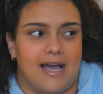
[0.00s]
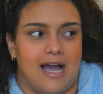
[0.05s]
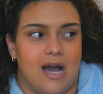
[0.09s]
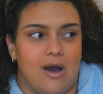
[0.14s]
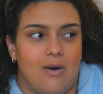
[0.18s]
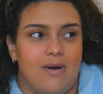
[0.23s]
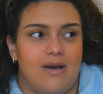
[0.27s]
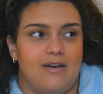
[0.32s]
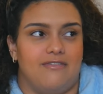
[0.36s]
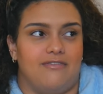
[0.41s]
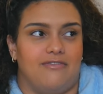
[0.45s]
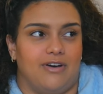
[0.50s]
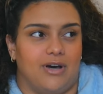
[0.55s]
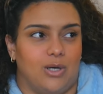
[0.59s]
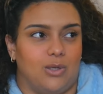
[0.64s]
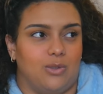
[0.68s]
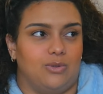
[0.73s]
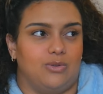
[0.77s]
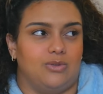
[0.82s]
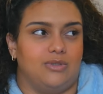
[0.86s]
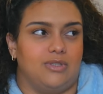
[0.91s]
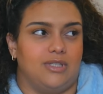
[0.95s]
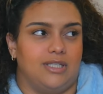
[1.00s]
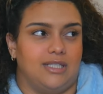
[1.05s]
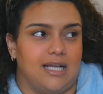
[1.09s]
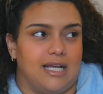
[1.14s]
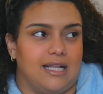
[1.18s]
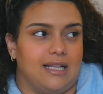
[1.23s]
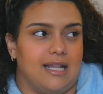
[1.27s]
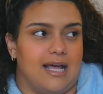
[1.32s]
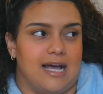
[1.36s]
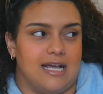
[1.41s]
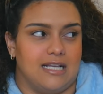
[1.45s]
Like, how I felt in
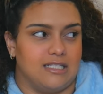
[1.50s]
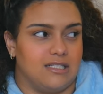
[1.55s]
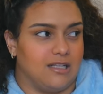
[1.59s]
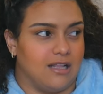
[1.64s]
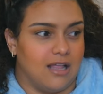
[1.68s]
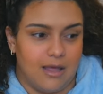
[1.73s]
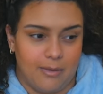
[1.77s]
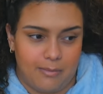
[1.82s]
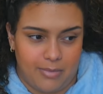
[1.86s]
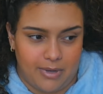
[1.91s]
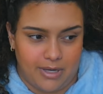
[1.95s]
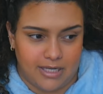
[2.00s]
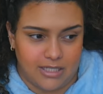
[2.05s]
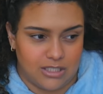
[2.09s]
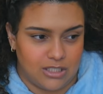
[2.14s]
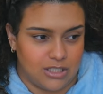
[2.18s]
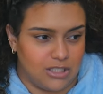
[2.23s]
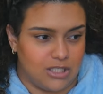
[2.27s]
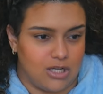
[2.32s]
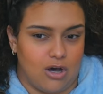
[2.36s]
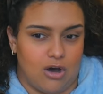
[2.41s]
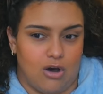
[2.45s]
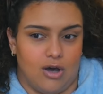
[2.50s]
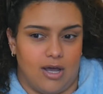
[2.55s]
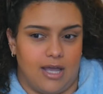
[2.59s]
that last clip, and it just all